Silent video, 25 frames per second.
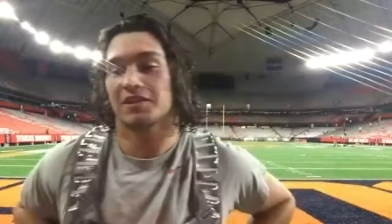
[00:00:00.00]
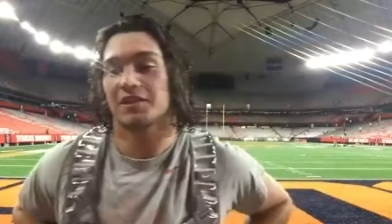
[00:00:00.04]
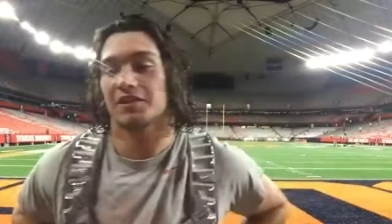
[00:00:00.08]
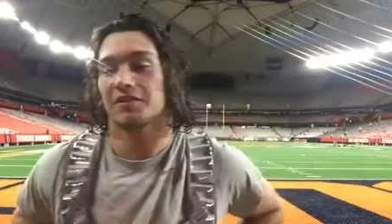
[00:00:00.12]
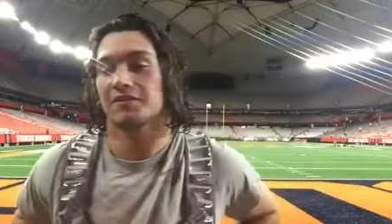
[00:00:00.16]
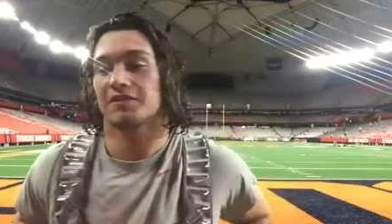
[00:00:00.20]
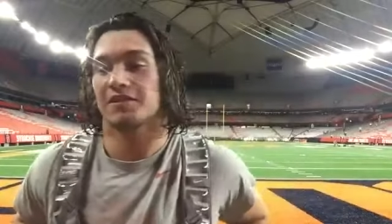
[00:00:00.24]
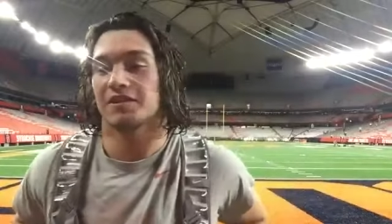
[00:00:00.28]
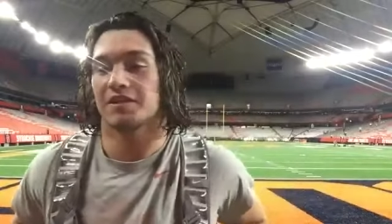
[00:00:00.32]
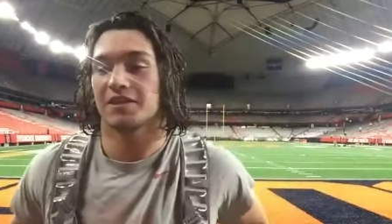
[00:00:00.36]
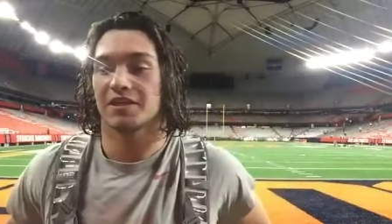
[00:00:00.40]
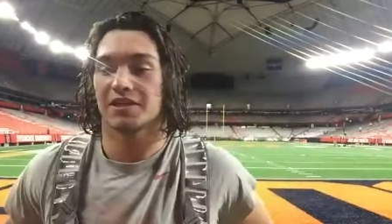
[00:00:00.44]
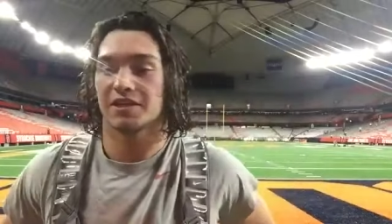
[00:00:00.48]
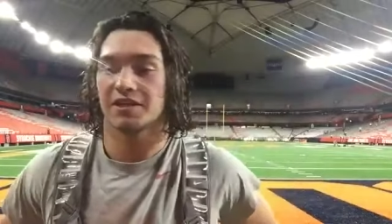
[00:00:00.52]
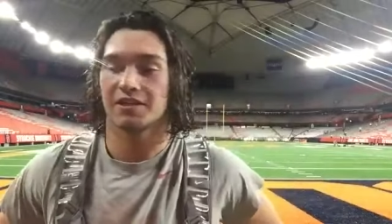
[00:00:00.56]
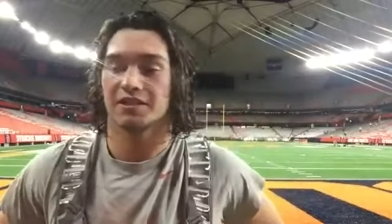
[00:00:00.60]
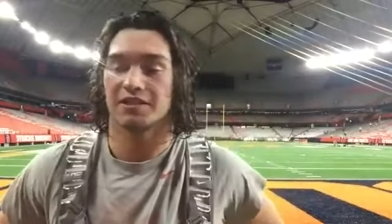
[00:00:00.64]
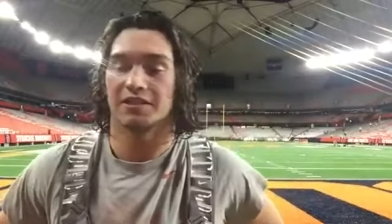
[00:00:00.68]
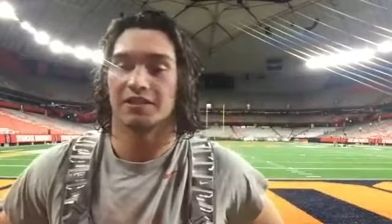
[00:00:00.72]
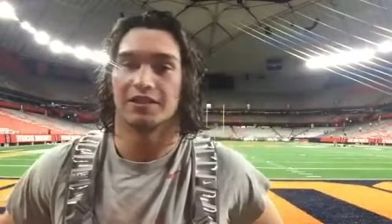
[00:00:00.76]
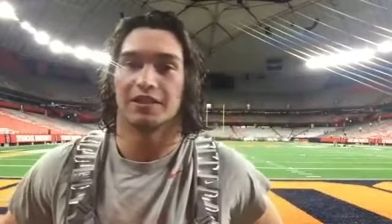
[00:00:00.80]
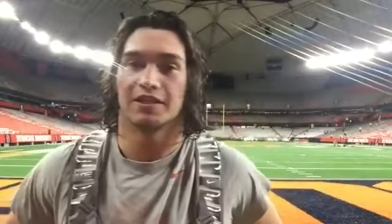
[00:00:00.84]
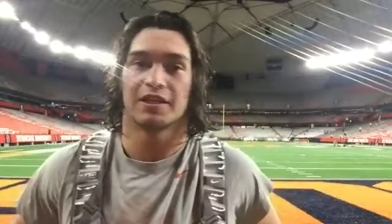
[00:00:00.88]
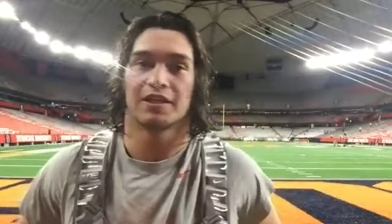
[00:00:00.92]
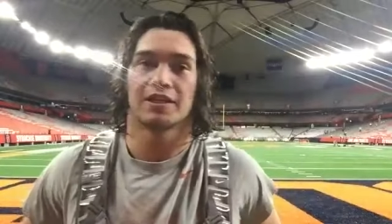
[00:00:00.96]
there at the end
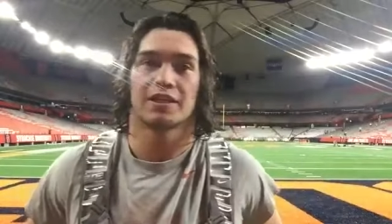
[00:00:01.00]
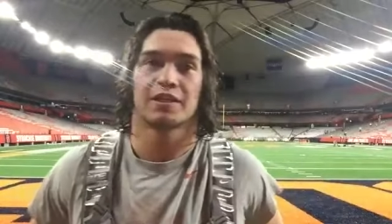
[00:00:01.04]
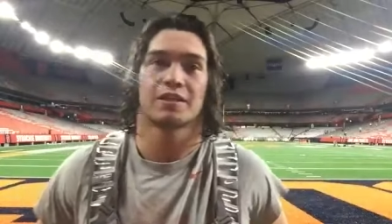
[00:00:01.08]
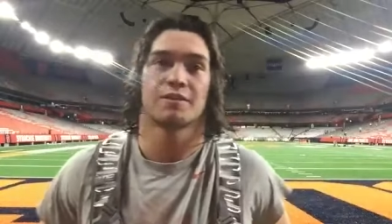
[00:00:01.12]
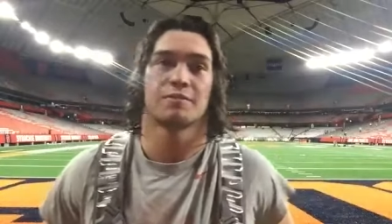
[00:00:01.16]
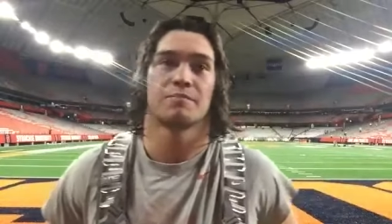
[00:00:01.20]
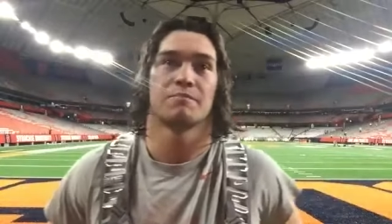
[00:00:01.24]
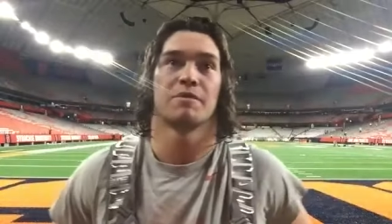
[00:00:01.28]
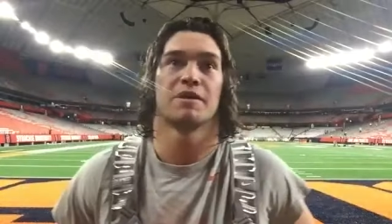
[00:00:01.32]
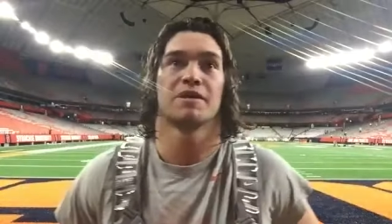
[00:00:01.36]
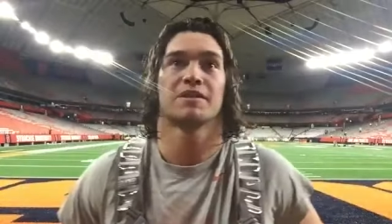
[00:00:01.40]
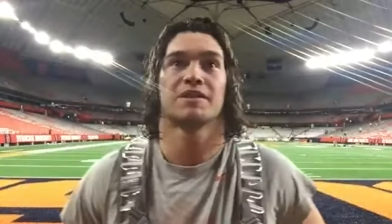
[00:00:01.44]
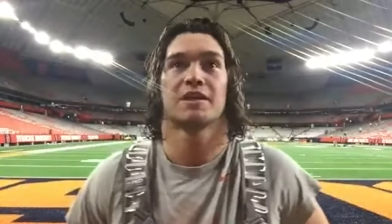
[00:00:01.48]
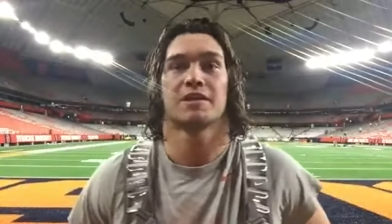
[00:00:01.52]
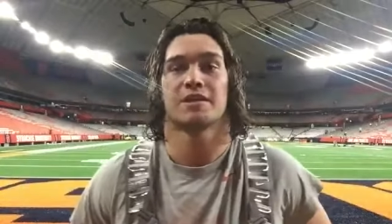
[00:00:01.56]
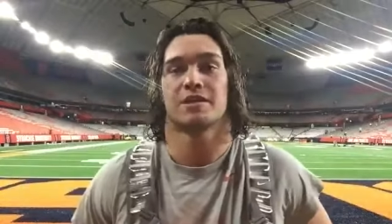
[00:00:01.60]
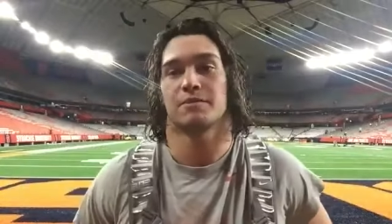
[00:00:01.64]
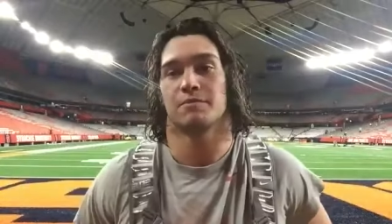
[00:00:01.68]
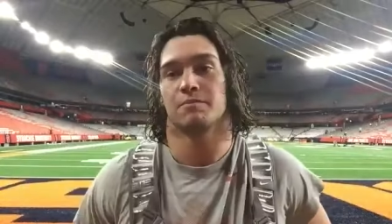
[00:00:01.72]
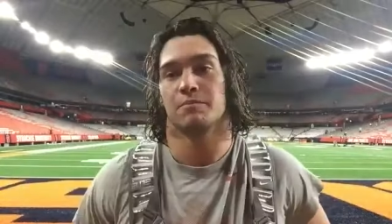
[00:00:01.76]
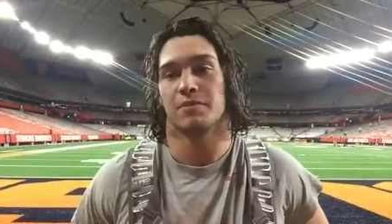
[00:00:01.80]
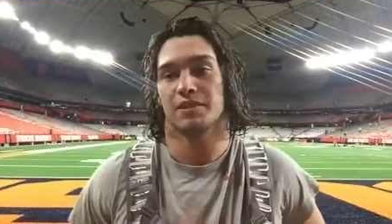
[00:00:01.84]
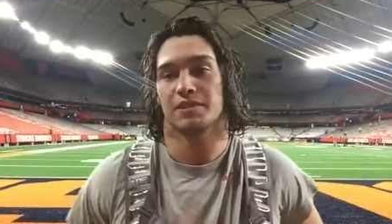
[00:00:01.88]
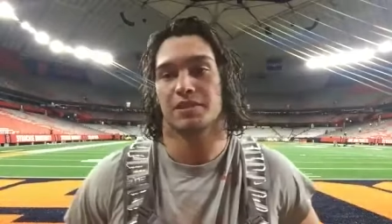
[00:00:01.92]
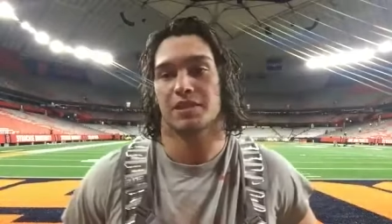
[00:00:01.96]
and make that
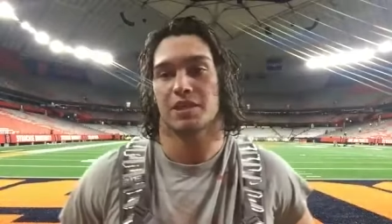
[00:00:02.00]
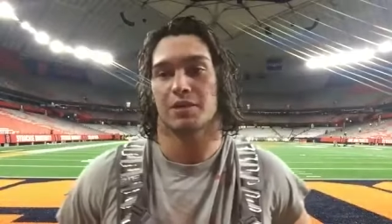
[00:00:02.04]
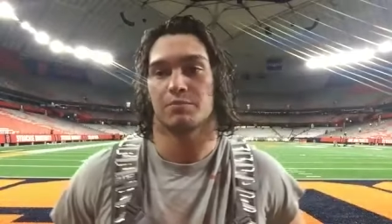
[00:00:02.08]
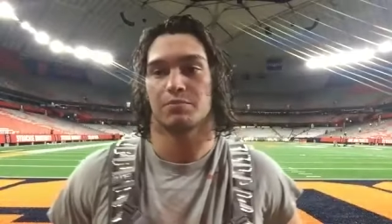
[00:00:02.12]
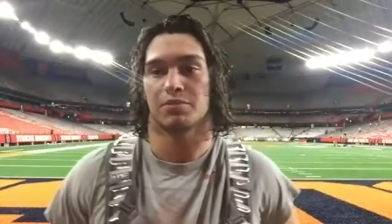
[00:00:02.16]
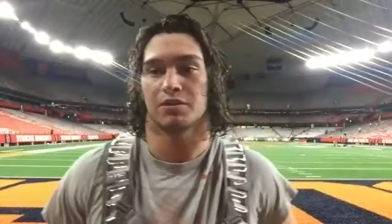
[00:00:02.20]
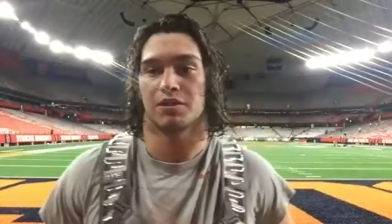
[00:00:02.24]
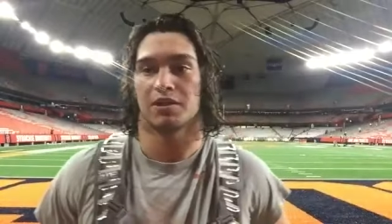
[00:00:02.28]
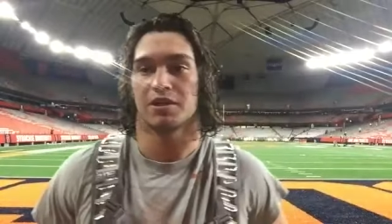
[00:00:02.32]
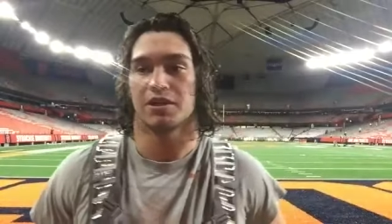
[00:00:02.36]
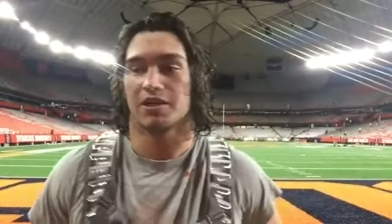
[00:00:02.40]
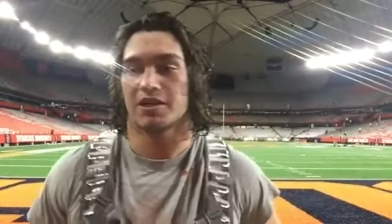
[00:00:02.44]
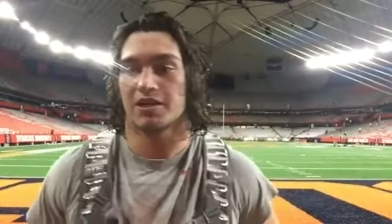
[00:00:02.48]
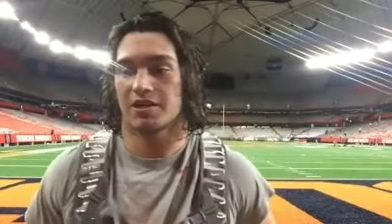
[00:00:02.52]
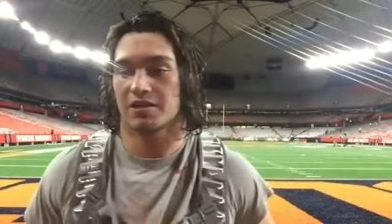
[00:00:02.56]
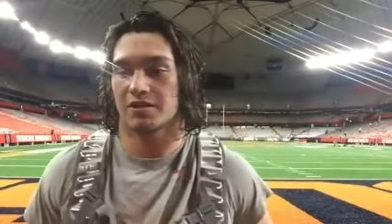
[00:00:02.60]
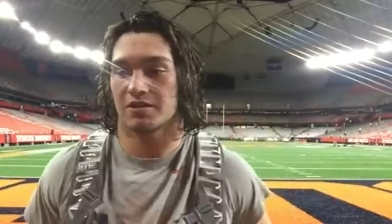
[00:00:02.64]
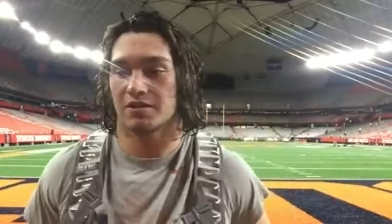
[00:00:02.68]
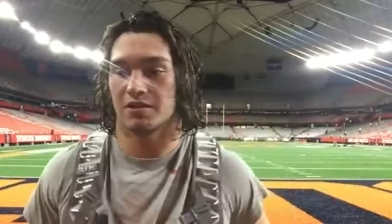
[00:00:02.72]
make that play.